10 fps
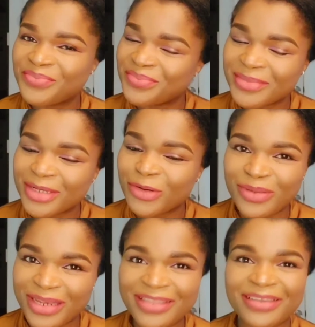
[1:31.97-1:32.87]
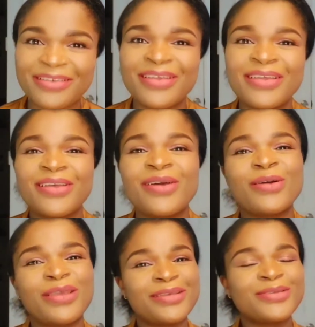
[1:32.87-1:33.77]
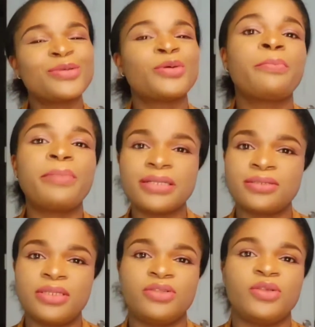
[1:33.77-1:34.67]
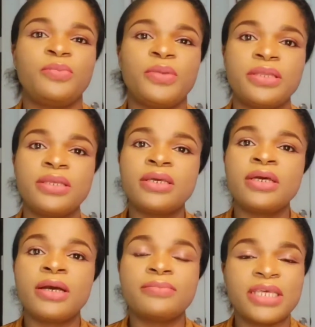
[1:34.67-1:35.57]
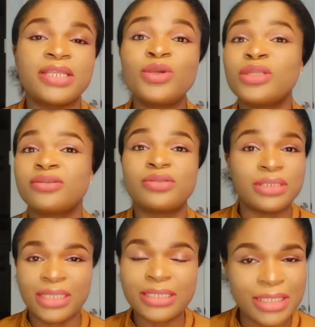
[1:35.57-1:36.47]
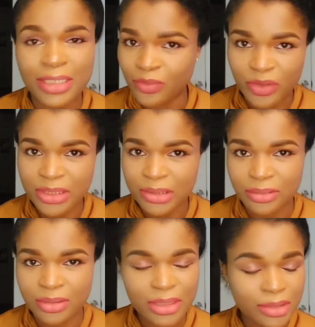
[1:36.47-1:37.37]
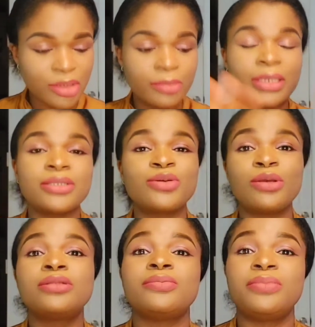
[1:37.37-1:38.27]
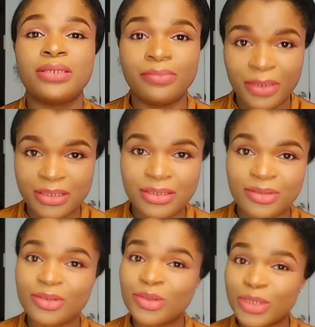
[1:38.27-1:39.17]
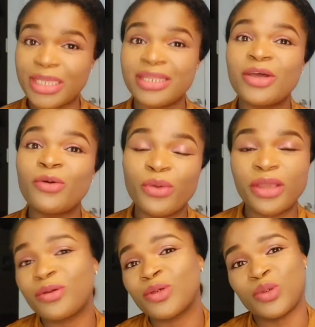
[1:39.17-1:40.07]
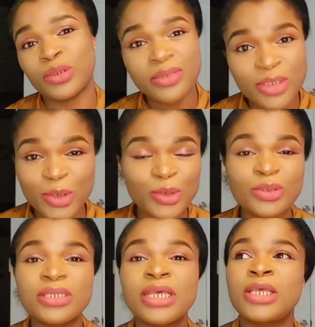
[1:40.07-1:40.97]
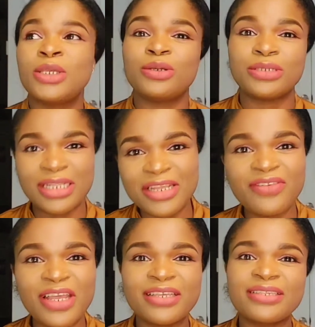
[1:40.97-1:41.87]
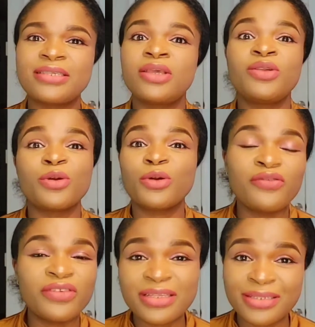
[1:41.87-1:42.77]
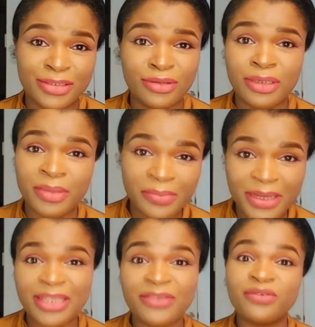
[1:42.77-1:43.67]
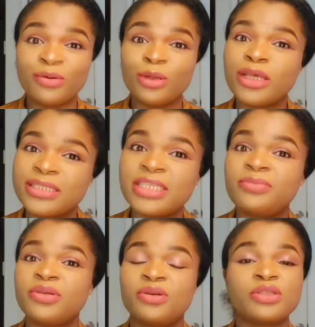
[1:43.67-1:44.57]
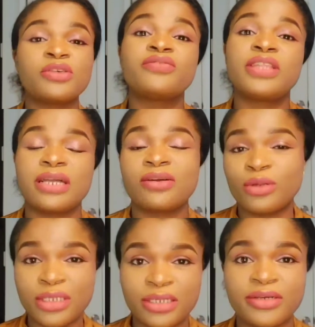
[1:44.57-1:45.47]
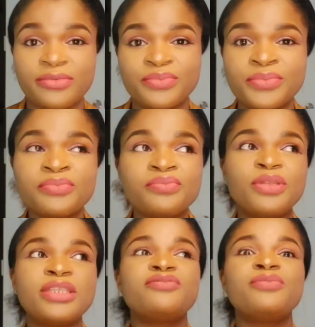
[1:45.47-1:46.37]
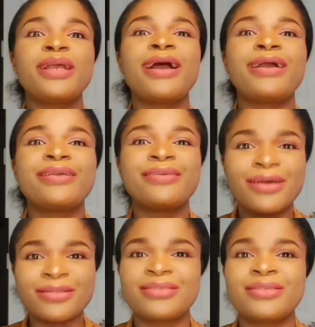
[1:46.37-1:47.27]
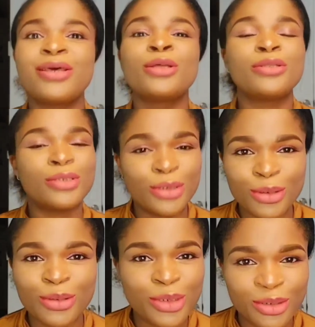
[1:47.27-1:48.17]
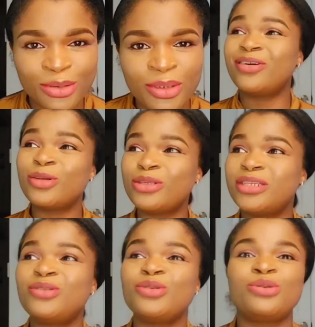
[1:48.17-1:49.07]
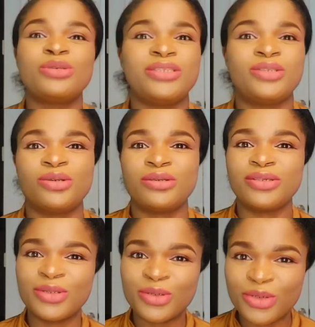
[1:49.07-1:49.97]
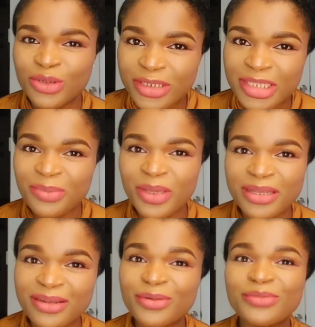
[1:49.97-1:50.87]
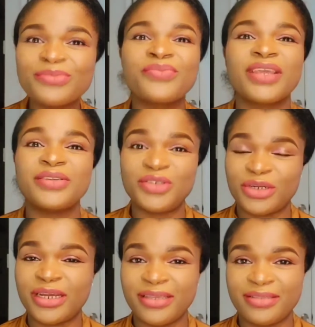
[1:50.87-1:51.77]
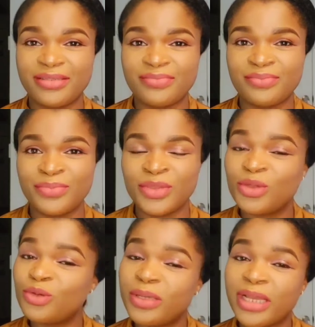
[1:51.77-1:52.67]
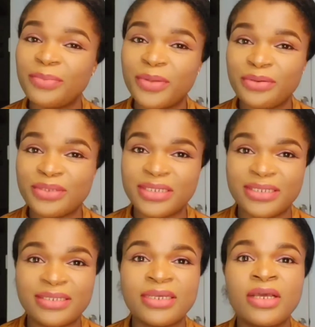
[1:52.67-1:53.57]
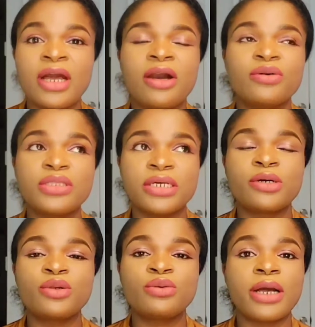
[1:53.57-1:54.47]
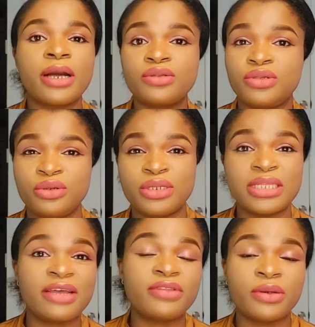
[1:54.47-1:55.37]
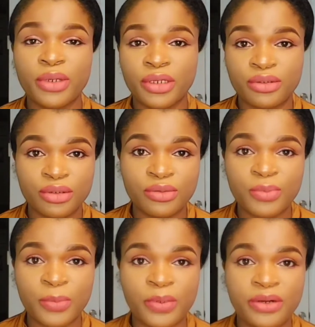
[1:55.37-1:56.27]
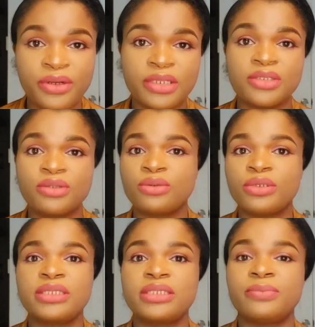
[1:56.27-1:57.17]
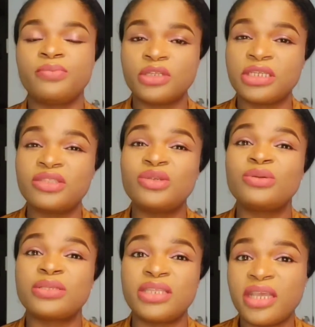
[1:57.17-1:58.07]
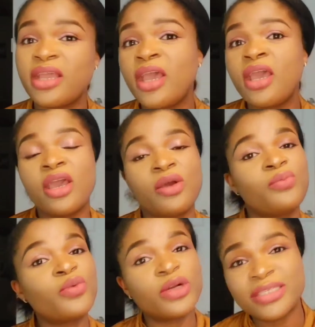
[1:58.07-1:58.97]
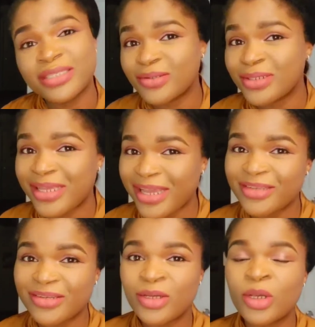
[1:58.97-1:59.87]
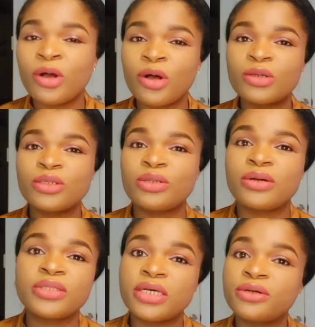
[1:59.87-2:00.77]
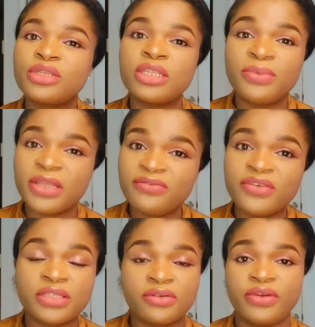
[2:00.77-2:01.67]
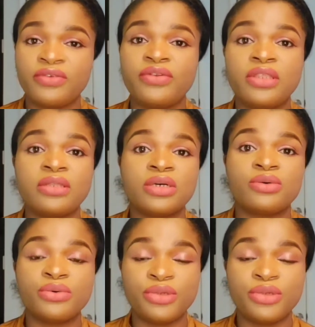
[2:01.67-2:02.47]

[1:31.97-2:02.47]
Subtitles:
that will be later. Okay, so back to the topic. I'm telling you now to start celebrating. This summer is going to be the best, because you can now wear your swimsuit, your sleeveless. Your confidence is gonna be back. If you lost it because of dark underarm, believe me, I got the solution. All you need to do is just trust me a little and try it. You'll be happy you did. I will tell you how to use it after we are done preparing it, so it's important you stay and watch till the end. Also, I'll tell you the benefits of everything that we'll